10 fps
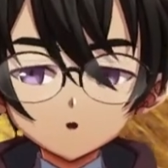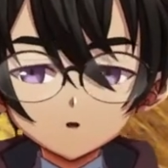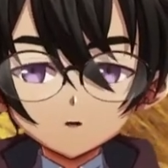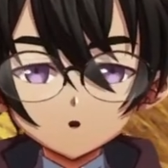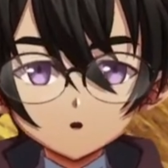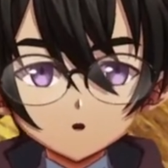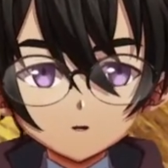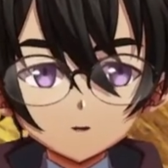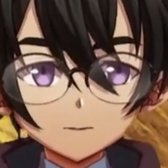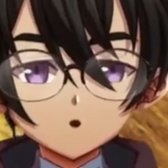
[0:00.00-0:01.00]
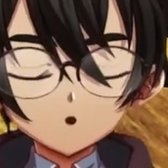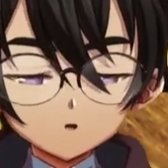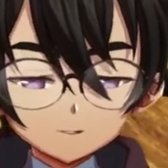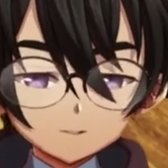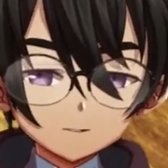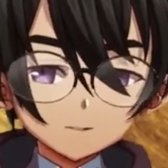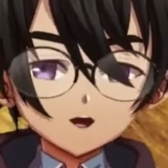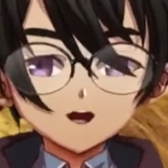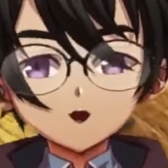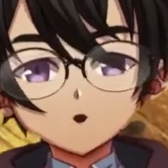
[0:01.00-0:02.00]
burger before, an
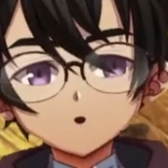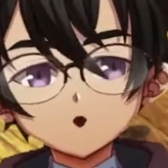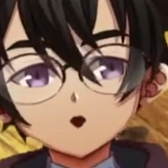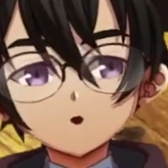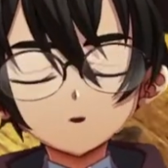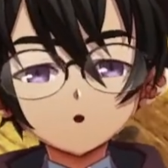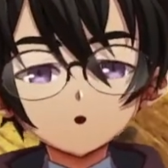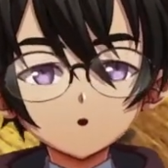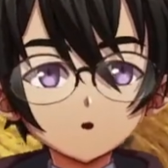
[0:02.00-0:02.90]
actual Wagyu burger,